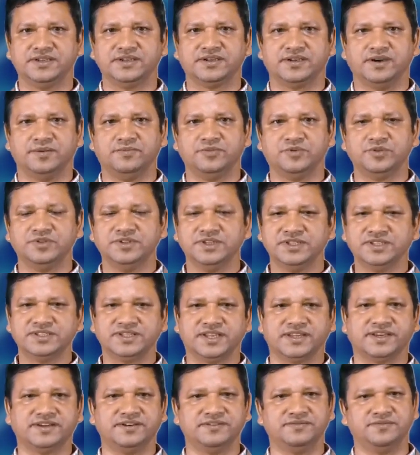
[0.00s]
Come to the
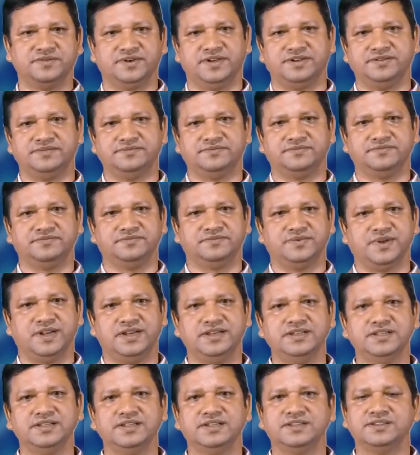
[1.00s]
second one,
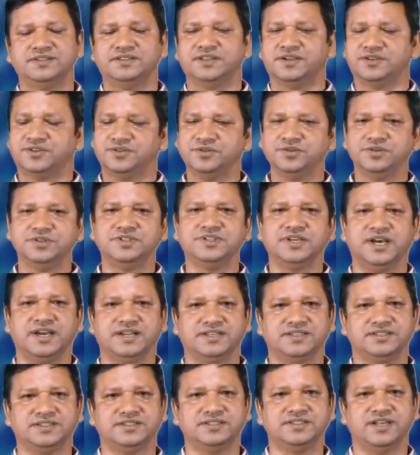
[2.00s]
when the two
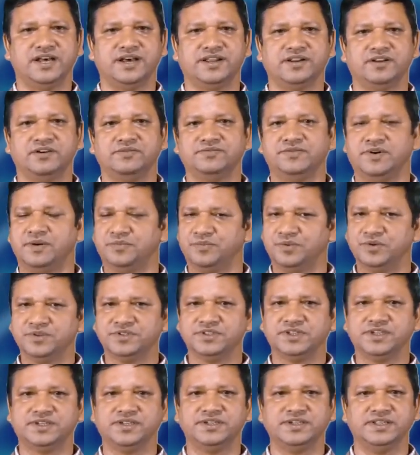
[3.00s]
charges are of
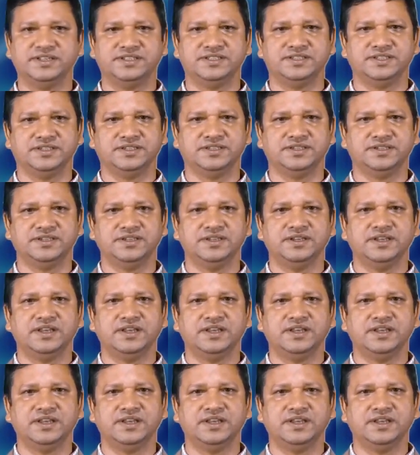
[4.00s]
opposite nature.